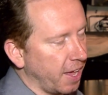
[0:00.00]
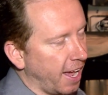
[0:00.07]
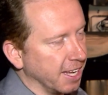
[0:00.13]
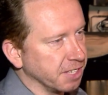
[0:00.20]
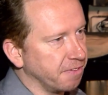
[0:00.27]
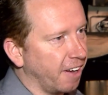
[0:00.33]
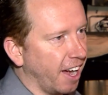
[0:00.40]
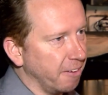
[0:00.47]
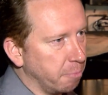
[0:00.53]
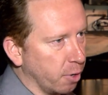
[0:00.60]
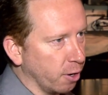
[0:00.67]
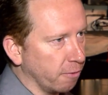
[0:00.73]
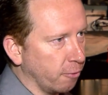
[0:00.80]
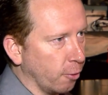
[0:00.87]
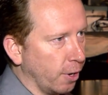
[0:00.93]
that has five
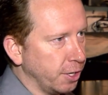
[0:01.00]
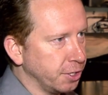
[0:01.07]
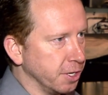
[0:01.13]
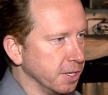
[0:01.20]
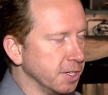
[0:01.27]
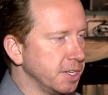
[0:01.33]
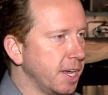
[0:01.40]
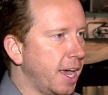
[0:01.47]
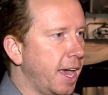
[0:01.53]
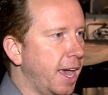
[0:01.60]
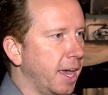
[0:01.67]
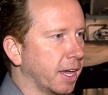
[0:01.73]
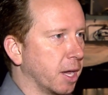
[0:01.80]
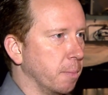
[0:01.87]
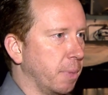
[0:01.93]
perforations,
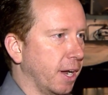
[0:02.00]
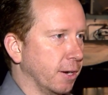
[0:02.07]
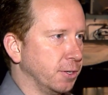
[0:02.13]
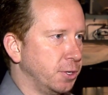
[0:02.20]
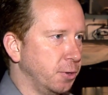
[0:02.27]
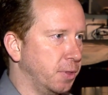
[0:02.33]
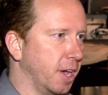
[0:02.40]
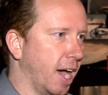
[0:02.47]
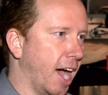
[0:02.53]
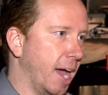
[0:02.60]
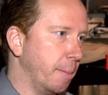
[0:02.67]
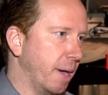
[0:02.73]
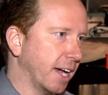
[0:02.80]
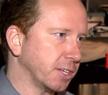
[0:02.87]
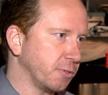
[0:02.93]
compared to the
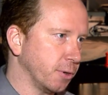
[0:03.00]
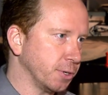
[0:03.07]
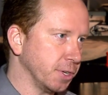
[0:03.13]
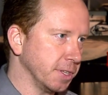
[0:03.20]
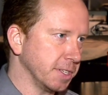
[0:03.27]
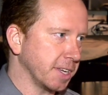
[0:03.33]
IMAX version